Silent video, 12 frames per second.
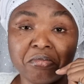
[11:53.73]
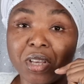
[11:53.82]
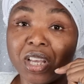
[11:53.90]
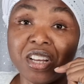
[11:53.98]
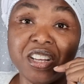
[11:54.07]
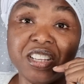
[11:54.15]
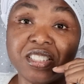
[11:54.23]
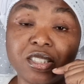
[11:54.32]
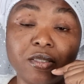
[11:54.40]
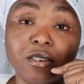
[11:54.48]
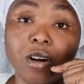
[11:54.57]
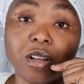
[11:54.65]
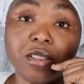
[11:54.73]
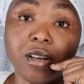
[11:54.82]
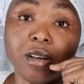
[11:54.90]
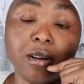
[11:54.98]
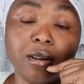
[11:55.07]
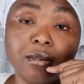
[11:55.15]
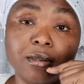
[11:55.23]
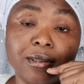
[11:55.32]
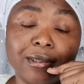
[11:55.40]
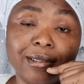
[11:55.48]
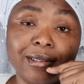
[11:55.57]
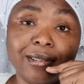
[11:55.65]
because you've got the
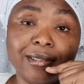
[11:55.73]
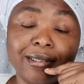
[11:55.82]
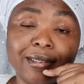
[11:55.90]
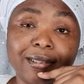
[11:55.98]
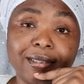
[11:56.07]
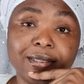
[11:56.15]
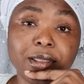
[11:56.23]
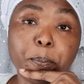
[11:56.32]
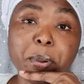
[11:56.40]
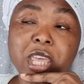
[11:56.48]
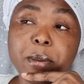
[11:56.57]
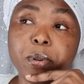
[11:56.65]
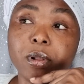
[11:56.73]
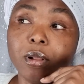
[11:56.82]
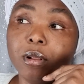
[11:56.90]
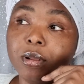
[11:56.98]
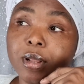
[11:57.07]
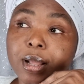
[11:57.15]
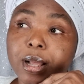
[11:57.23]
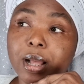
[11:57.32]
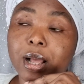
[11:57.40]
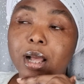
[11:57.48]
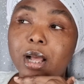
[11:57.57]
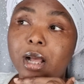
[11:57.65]
people
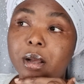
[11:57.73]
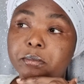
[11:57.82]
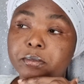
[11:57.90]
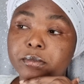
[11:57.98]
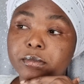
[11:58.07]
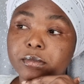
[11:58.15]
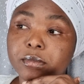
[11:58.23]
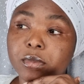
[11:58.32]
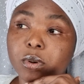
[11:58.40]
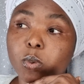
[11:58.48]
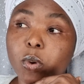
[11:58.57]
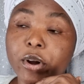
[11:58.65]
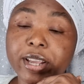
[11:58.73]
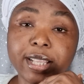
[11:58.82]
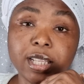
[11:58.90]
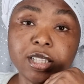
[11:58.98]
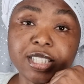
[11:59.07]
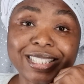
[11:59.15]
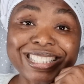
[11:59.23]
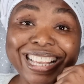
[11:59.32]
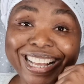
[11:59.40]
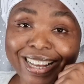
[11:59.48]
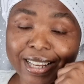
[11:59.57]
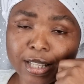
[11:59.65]
working in the
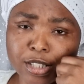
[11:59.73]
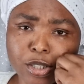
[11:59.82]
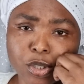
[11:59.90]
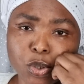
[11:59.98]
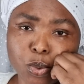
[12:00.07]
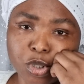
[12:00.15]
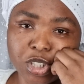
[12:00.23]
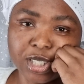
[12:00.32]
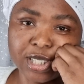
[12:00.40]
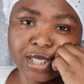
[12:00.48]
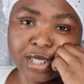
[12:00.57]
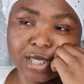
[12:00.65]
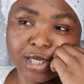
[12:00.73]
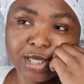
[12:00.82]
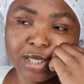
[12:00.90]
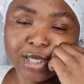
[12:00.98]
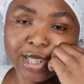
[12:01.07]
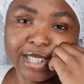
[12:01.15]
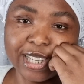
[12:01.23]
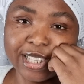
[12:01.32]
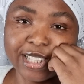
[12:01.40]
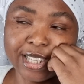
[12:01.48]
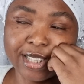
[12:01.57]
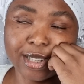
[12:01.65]
sick institution, isn't it? And
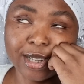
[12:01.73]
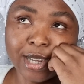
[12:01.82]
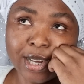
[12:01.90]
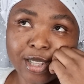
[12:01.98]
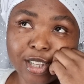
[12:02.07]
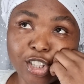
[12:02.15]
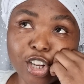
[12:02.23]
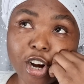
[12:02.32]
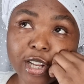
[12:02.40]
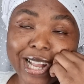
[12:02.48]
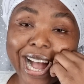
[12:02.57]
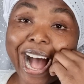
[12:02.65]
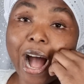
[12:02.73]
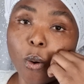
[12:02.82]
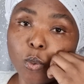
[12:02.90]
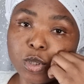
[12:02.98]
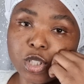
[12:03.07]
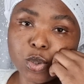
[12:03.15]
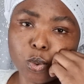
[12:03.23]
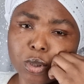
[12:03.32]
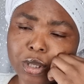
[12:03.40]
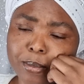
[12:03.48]
the dirty hounds told